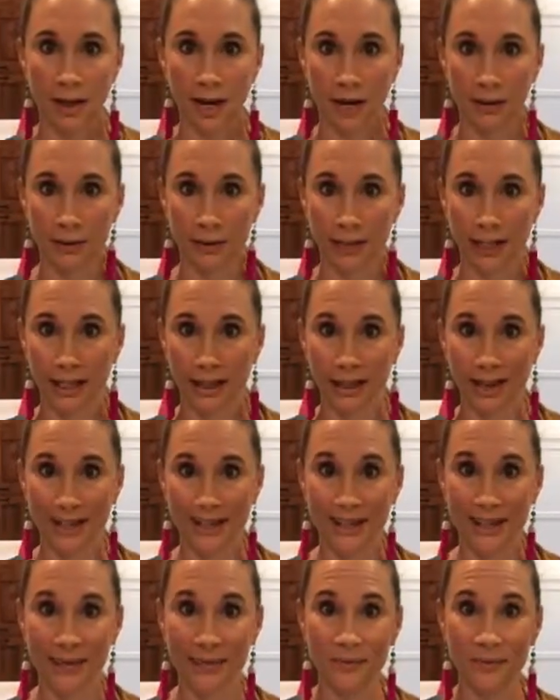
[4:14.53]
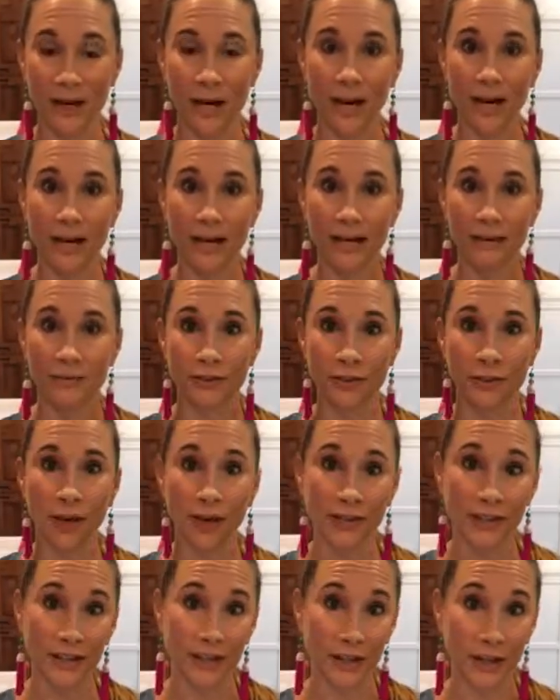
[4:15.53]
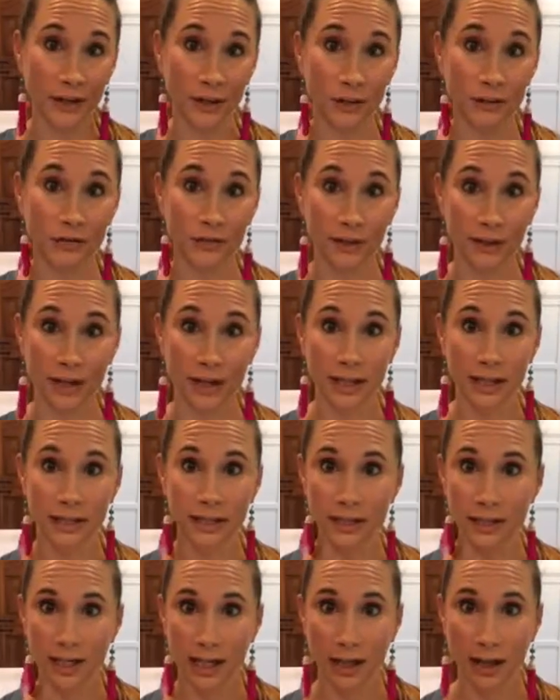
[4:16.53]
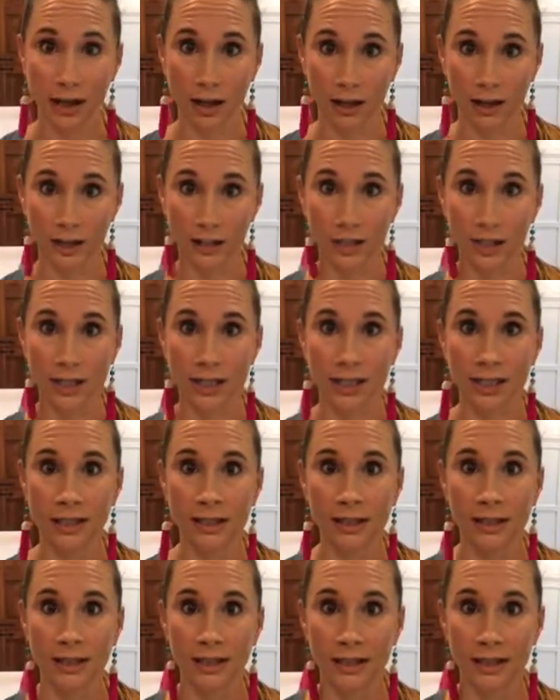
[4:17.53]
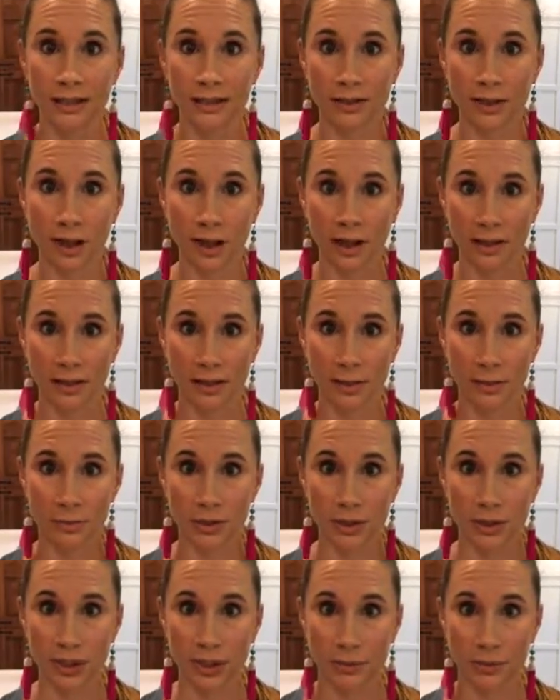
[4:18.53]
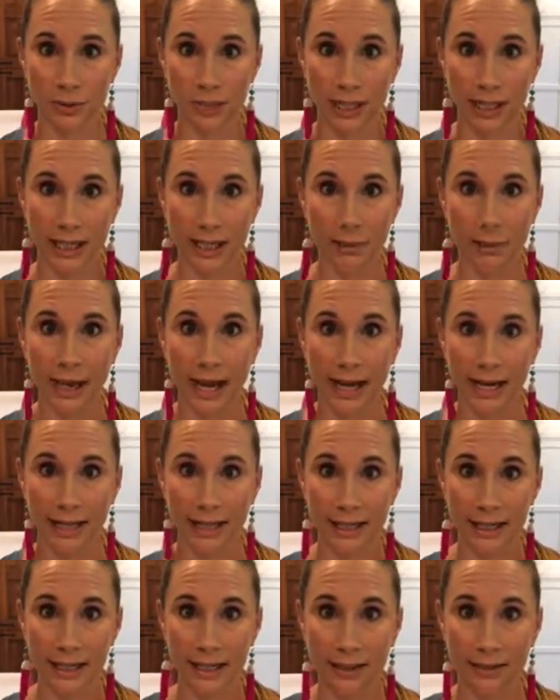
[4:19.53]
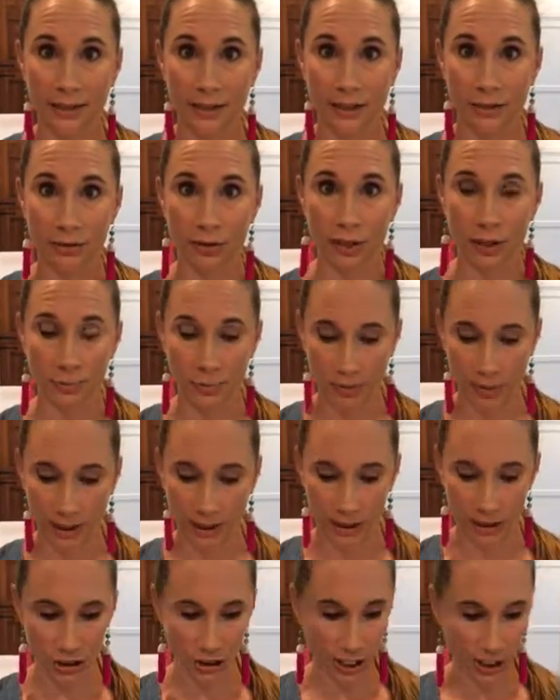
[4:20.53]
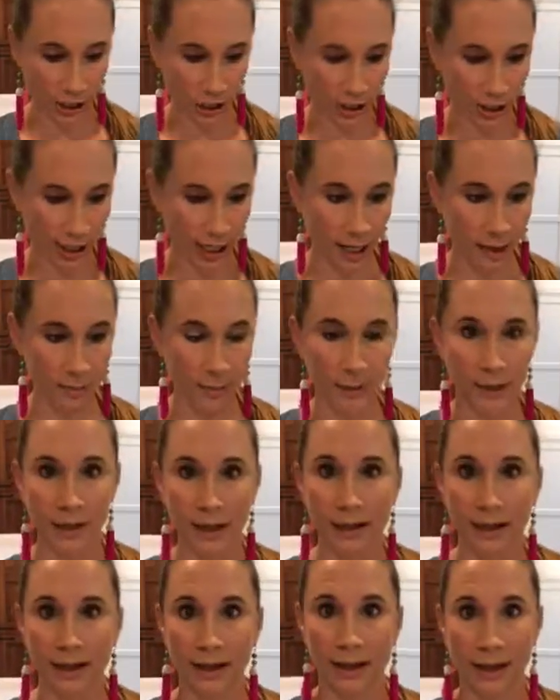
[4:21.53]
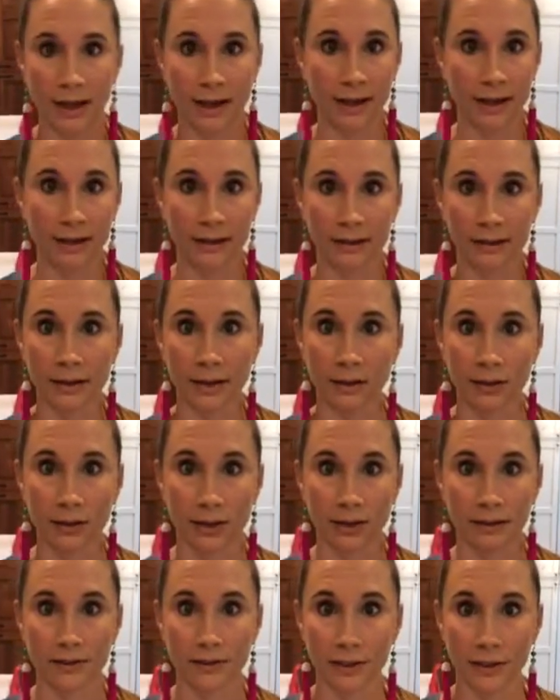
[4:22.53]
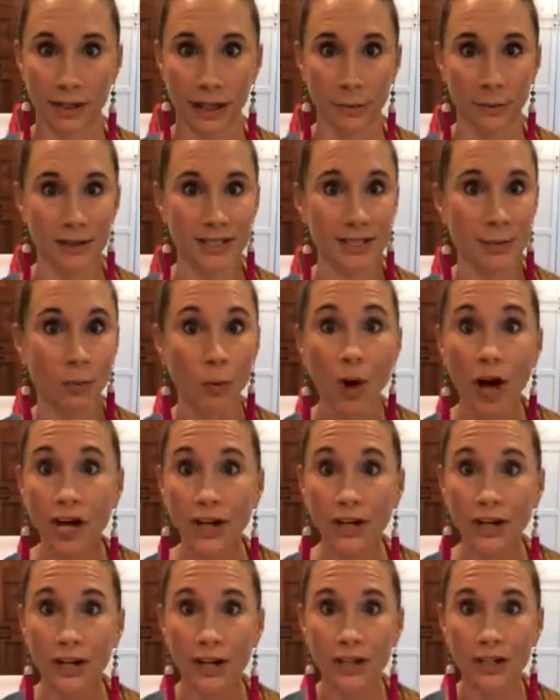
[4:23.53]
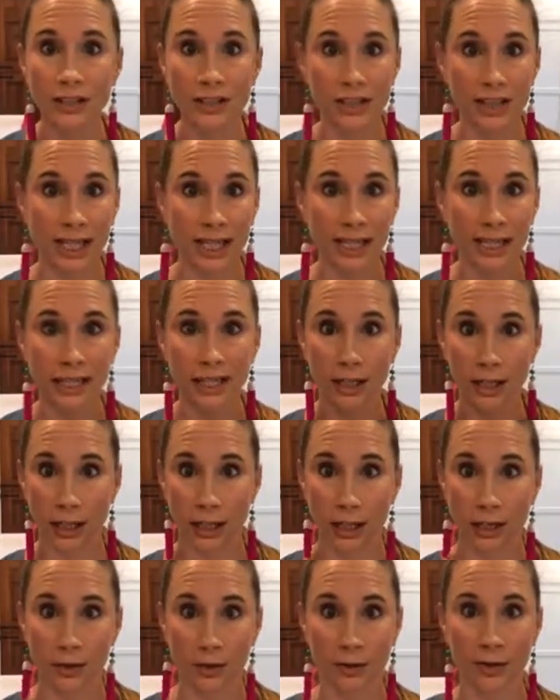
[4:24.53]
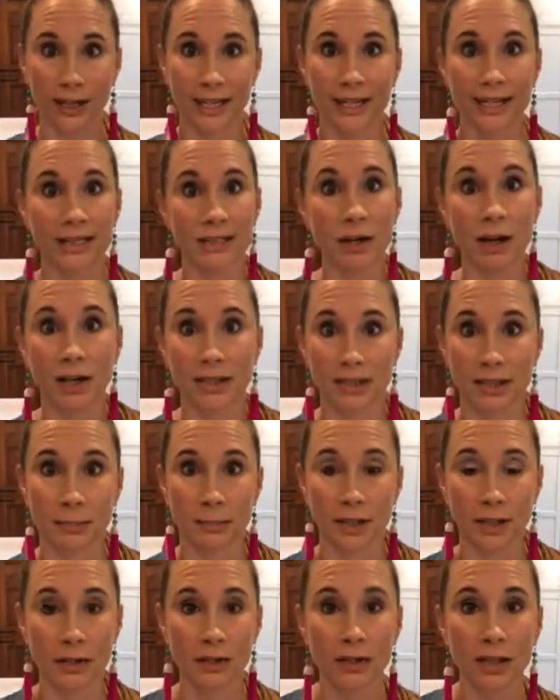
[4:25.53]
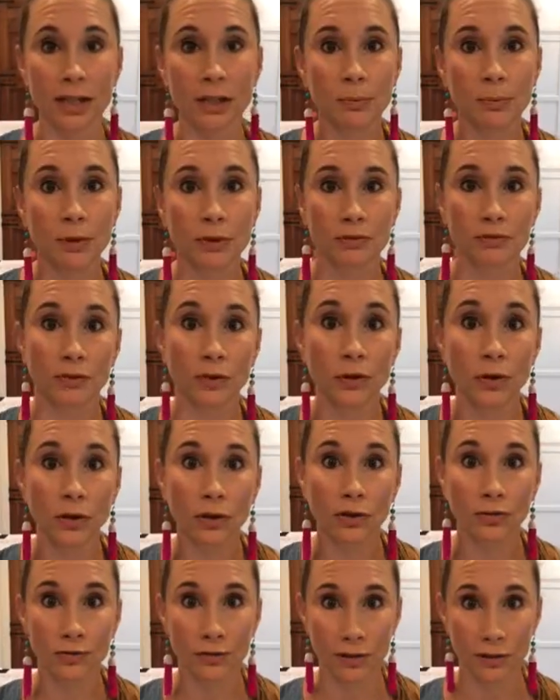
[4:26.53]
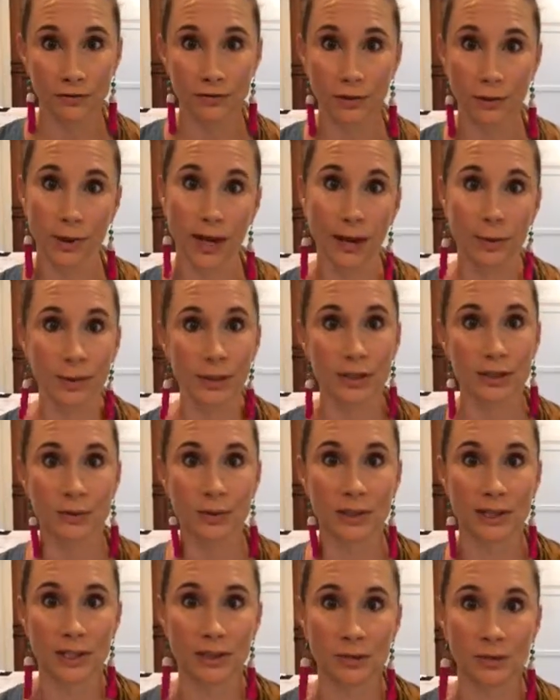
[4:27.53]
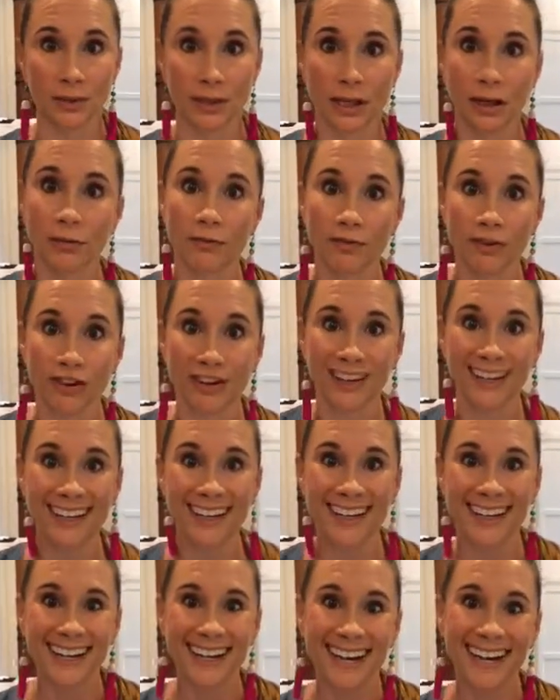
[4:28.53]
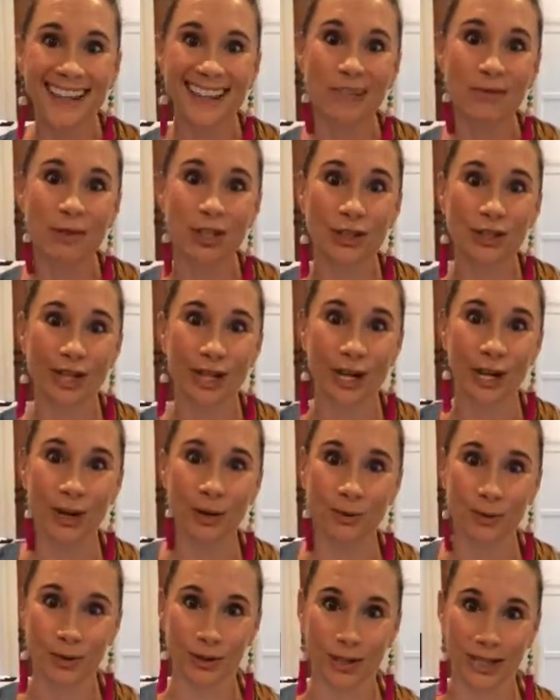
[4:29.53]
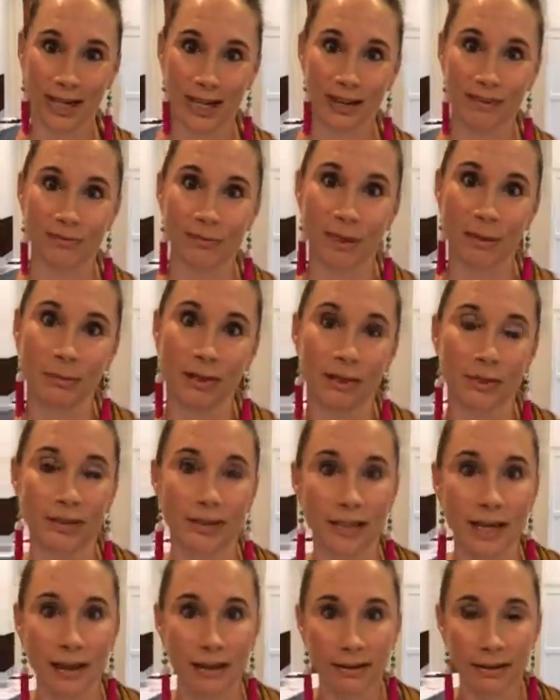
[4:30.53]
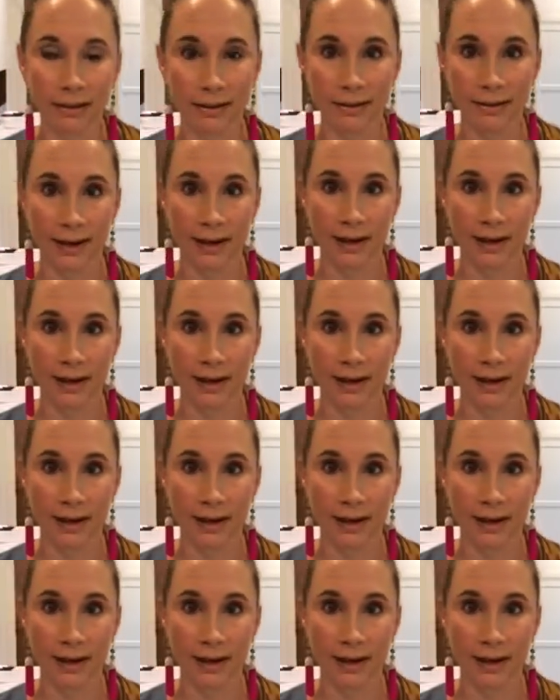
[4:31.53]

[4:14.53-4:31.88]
I really like them. If you're on the go for lunch, Shakeology is awesome just to bring in a packet, and then you can bring a shaker cup and literally fill it up with some water, shake it, go, and it's awesome. And it'll keep you full for a few hours, which is really helpful. And then when you get home, you can have maybe your salad.